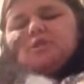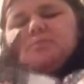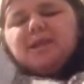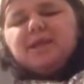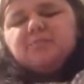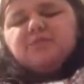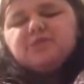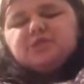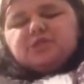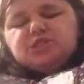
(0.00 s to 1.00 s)
the Peanut movie,
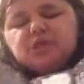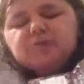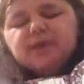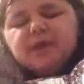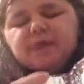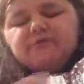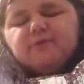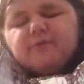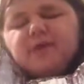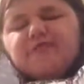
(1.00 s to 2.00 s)
which is Snoopy
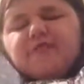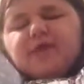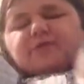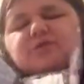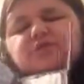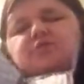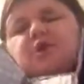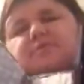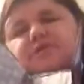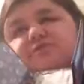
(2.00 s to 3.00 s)
for my birthday. It was two
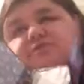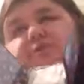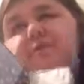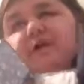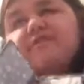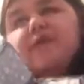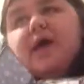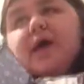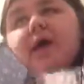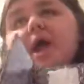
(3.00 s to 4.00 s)
couple of days before my
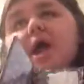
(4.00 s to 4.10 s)
birthday